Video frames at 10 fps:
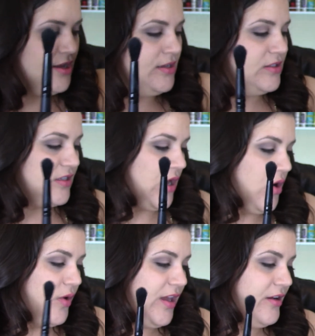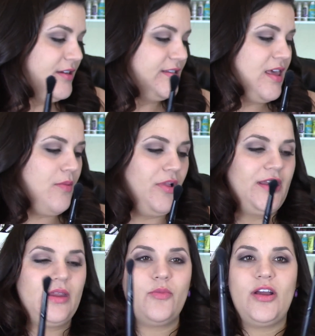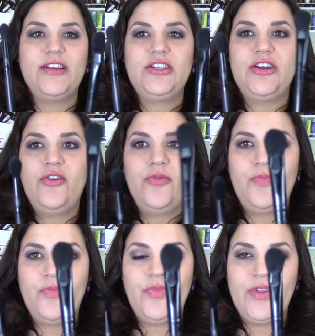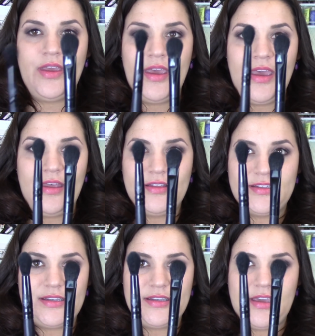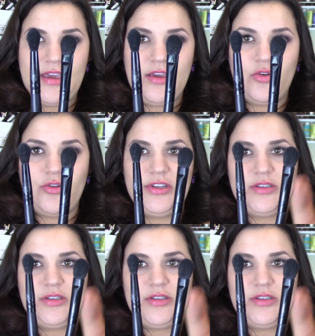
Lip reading: So here is the blending brush. This is the crease